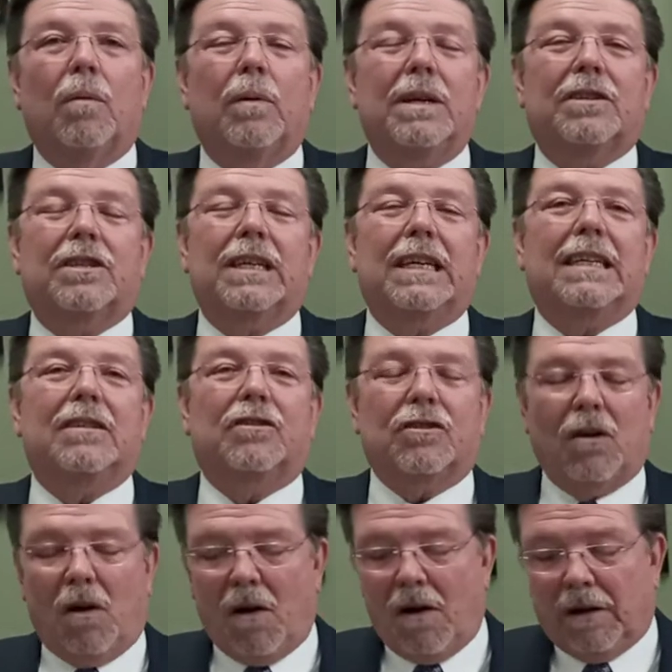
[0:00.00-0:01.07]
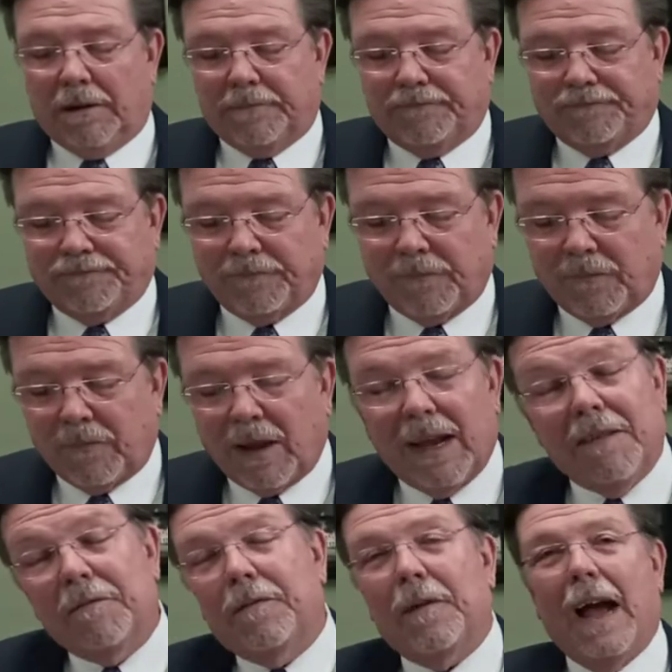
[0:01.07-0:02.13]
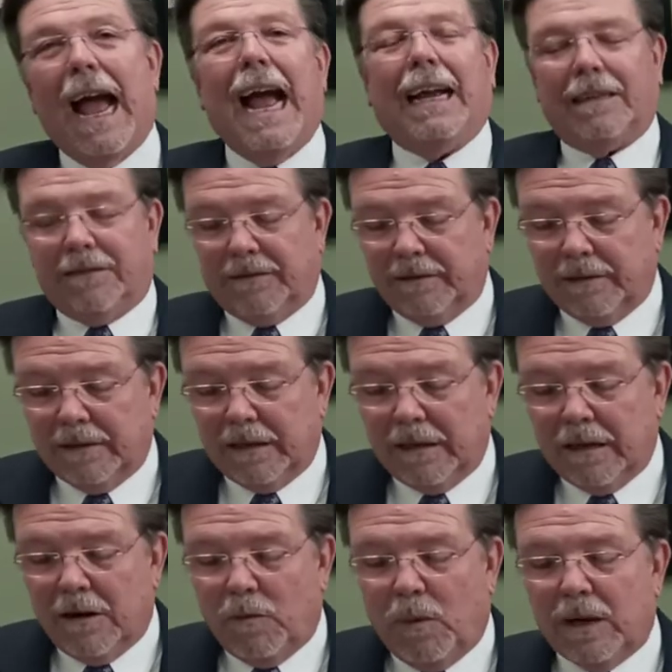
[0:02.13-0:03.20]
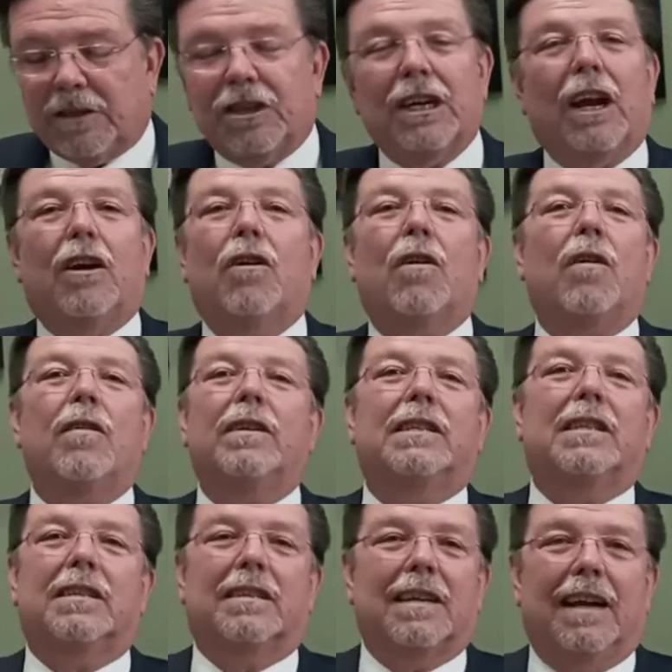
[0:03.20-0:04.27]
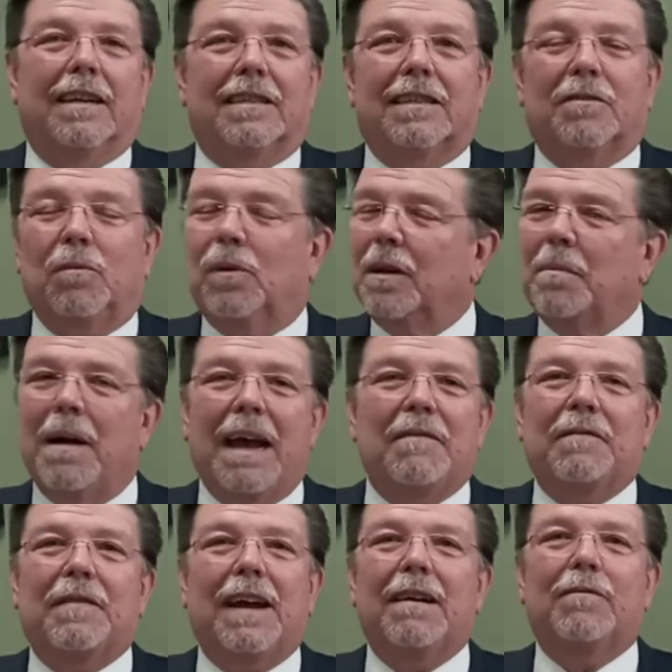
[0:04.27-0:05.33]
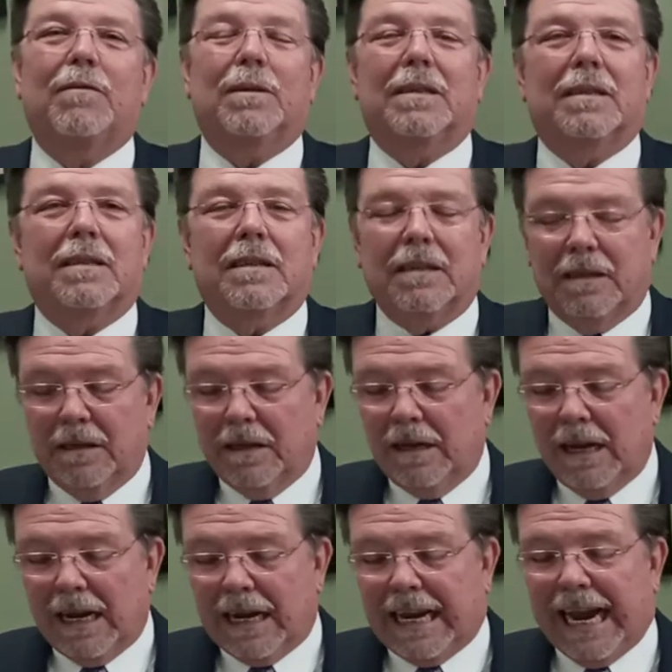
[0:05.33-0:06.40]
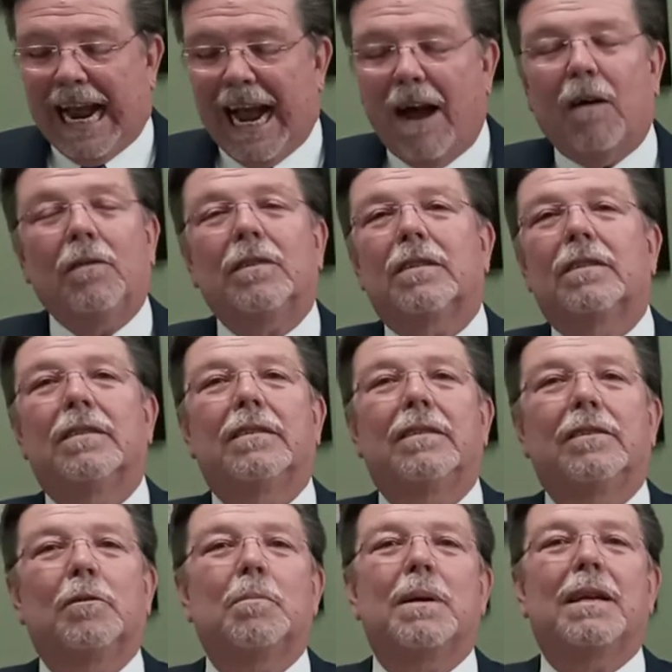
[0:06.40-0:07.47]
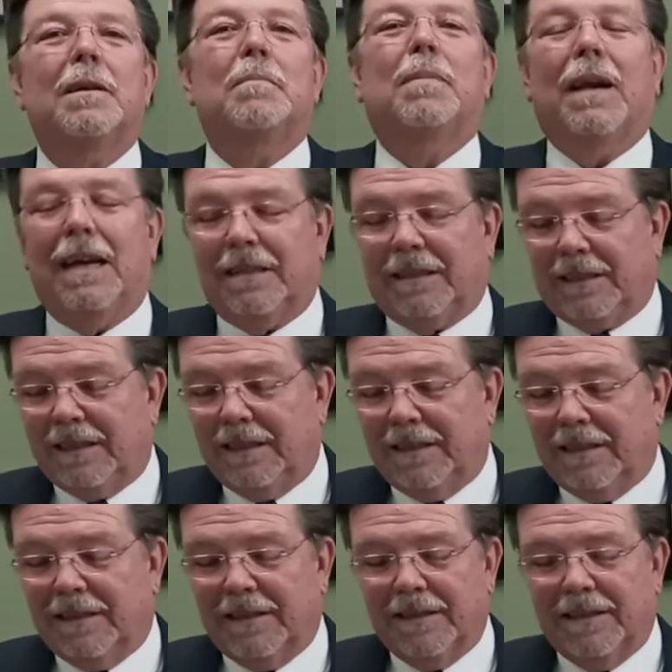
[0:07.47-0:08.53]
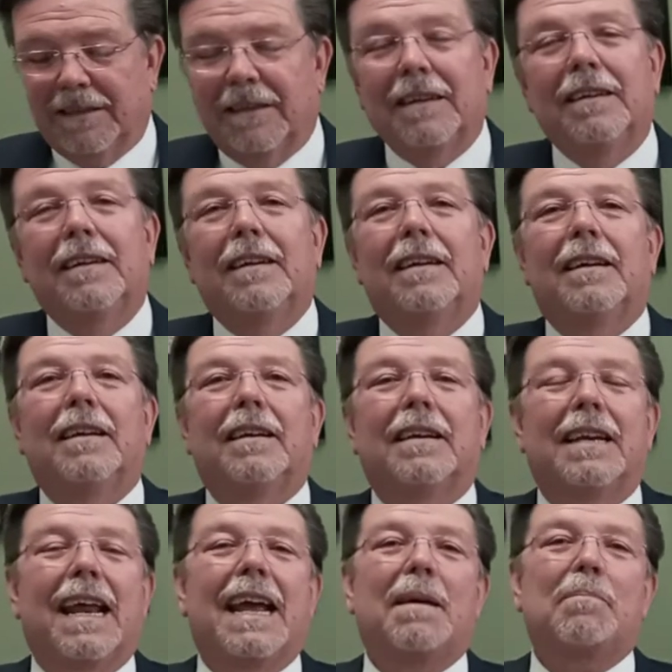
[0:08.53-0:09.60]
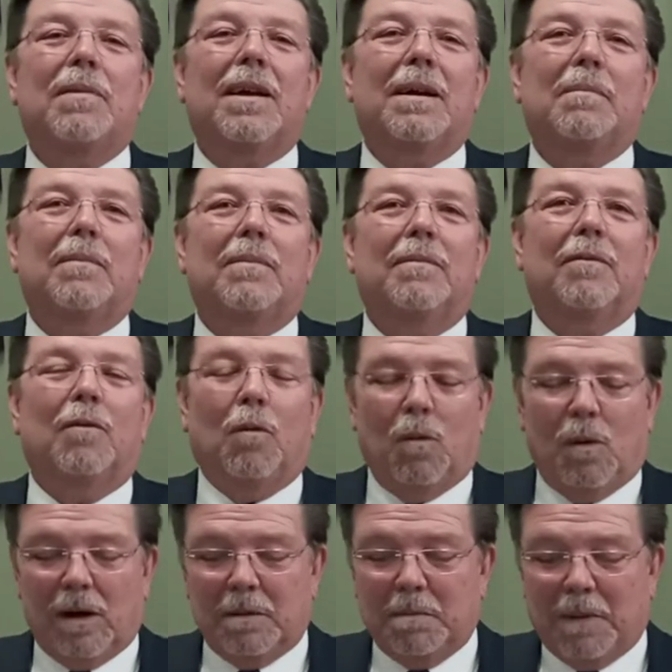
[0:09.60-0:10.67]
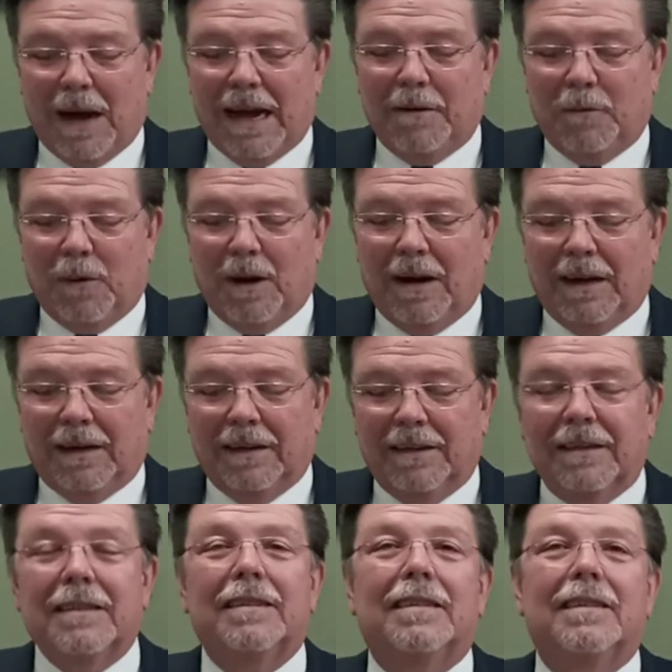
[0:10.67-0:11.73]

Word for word: We sing a song, in fact, which encourages us. One of my favorites Count your many blessings, name them one by one,